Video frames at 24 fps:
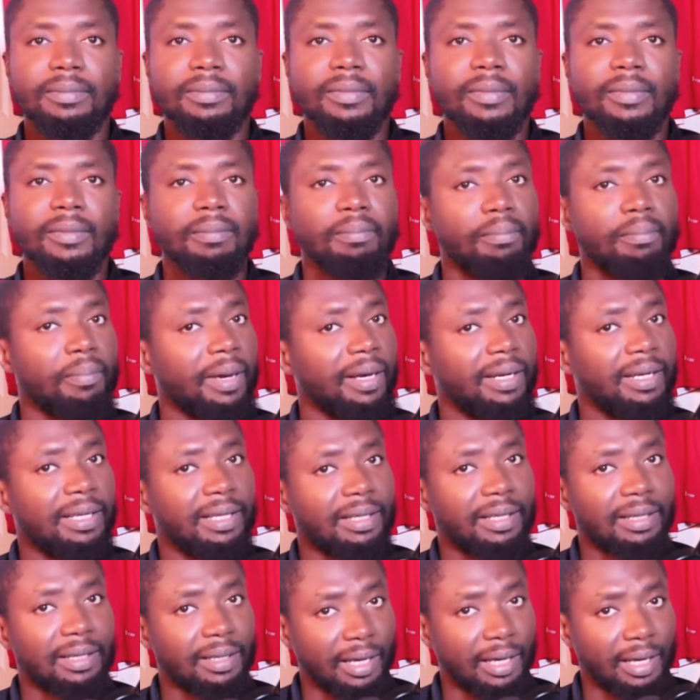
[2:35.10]
Many
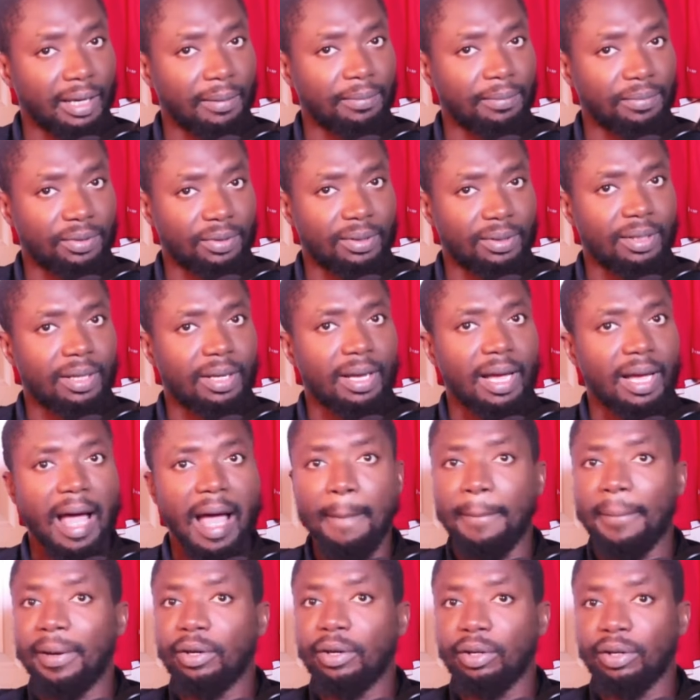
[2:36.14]
games and
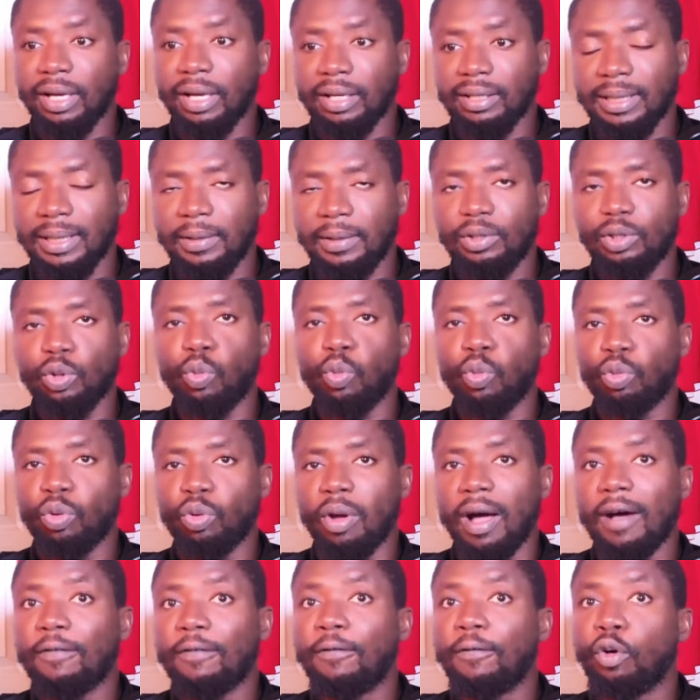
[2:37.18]
many other teams will not
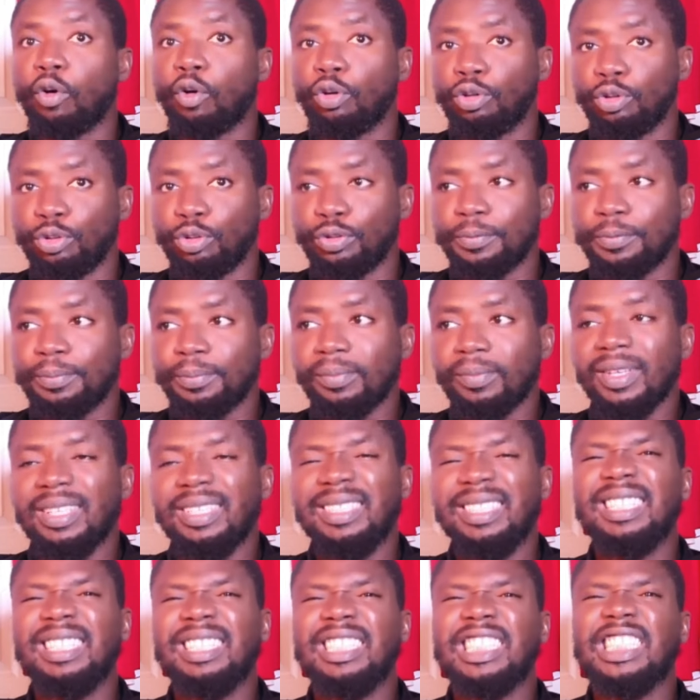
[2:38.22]
afford you
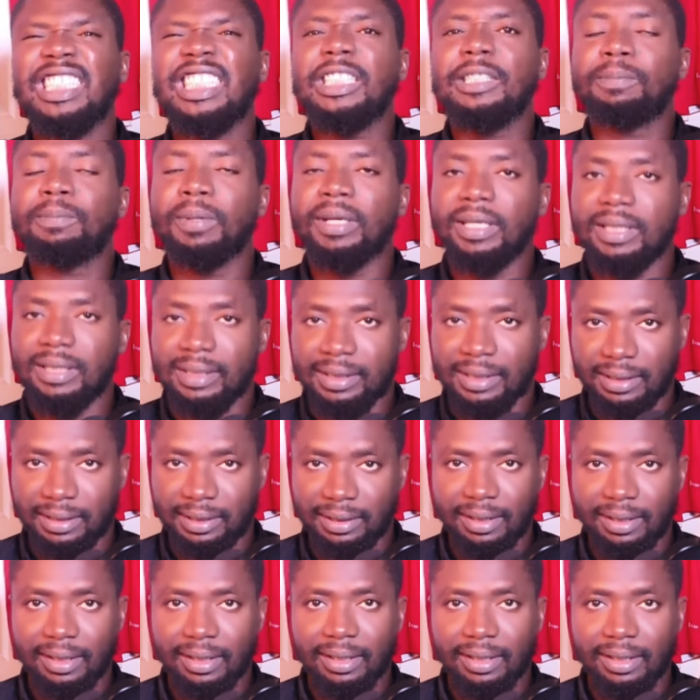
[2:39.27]
this space.
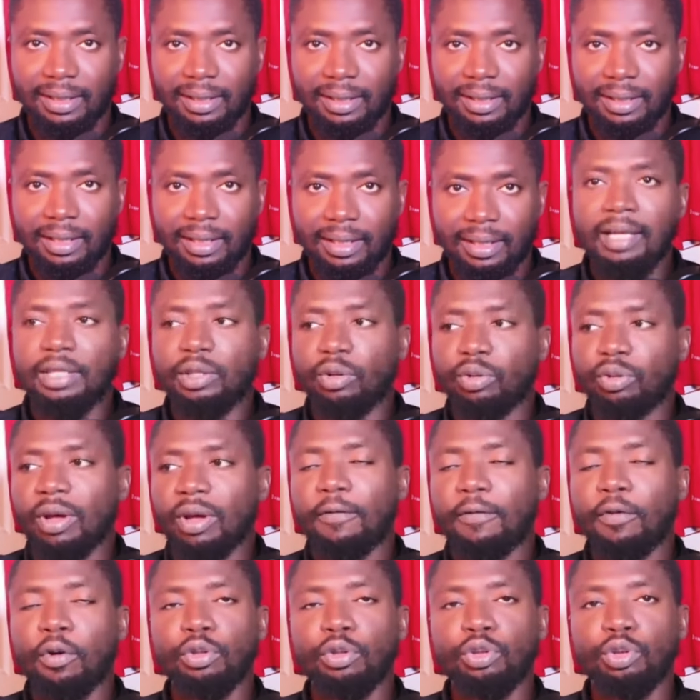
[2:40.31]
They will not
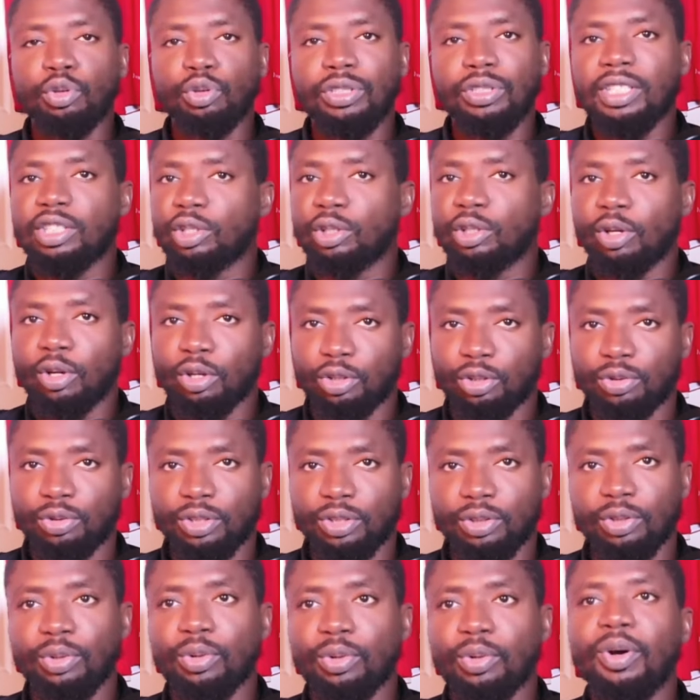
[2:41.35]
afford you this luxury.
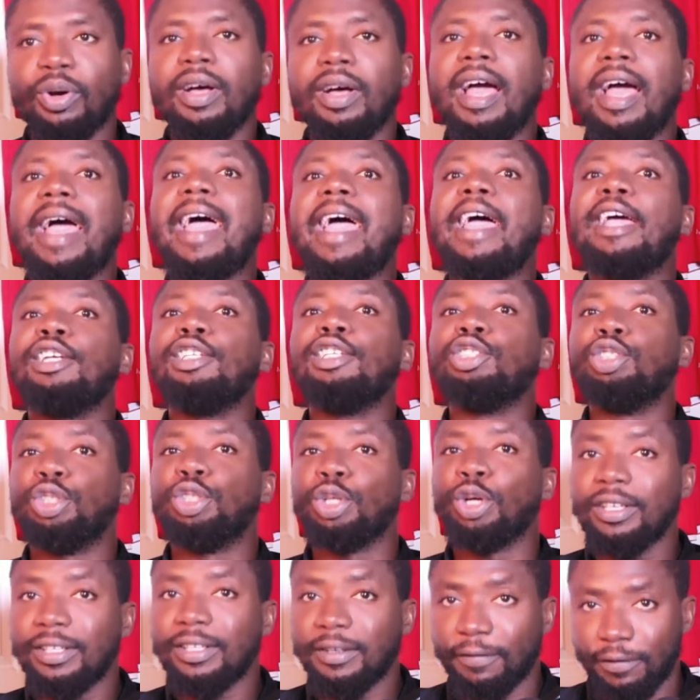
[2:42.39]
So enjoy
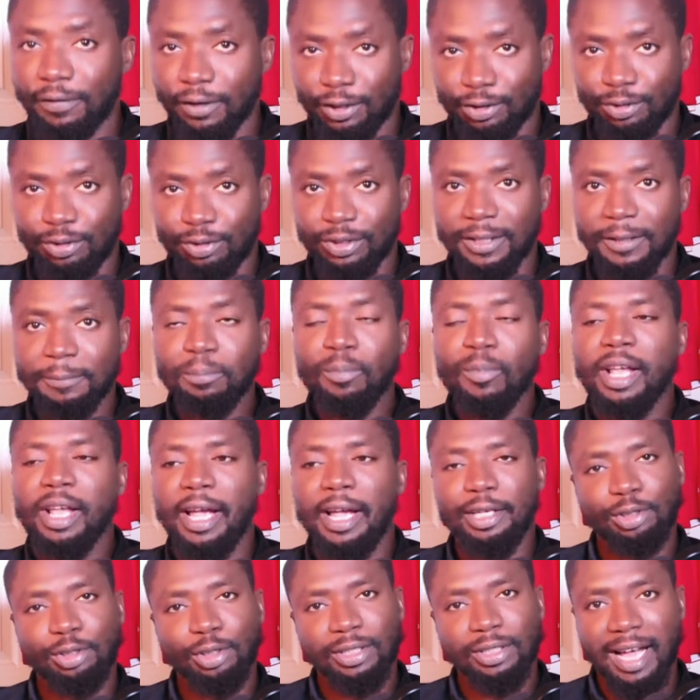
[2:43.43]
the victory, enjoy
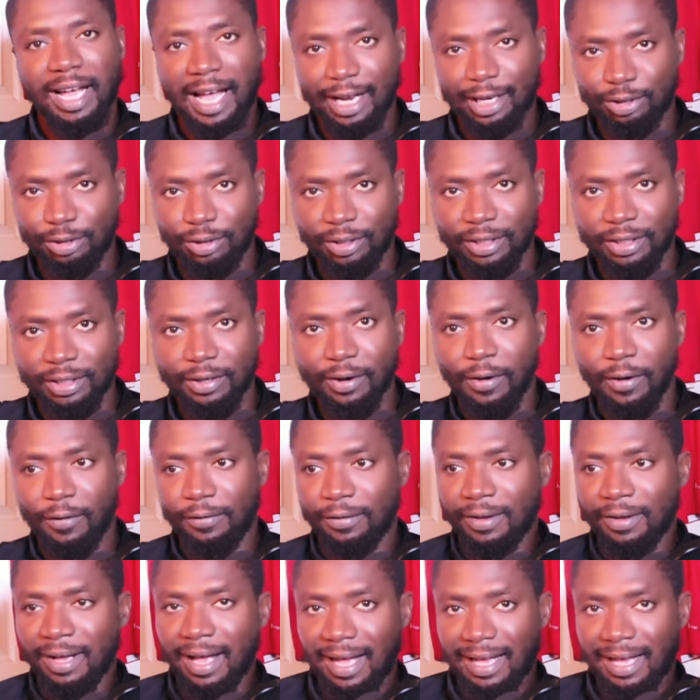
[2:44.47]
the hat trick of
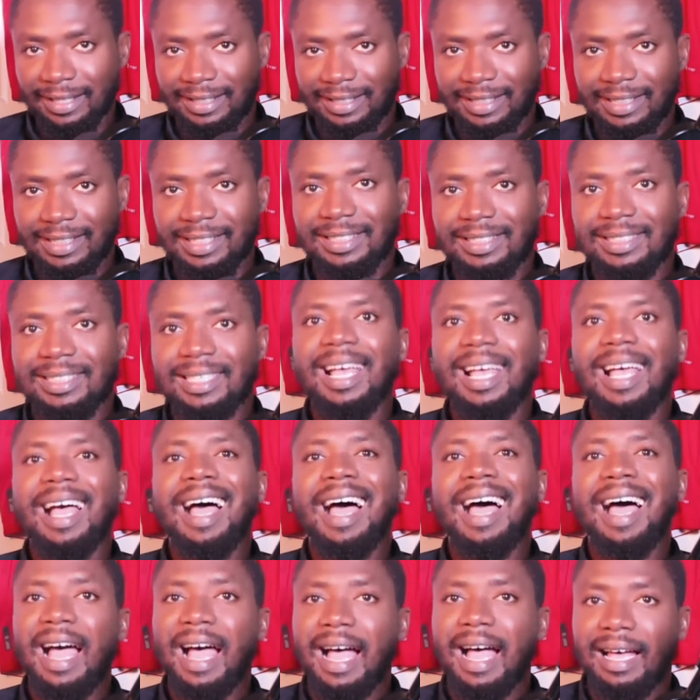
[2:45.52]
assists
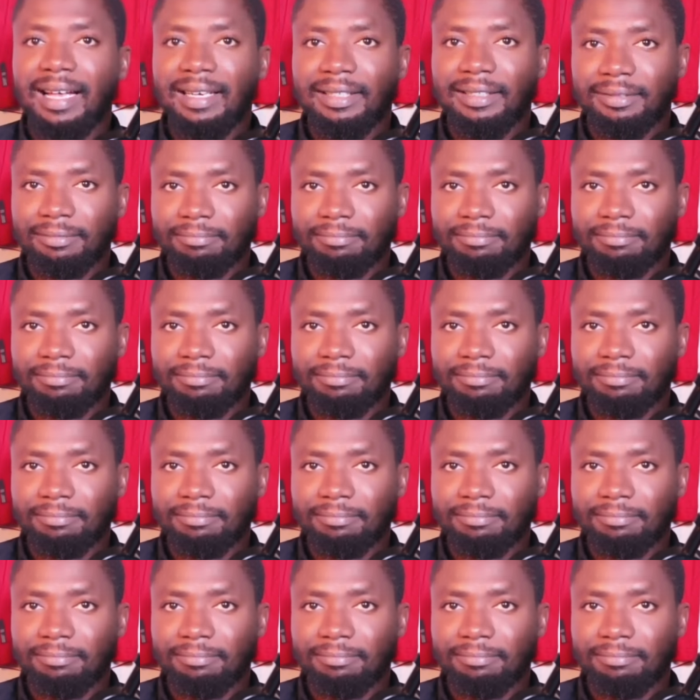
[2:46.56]
and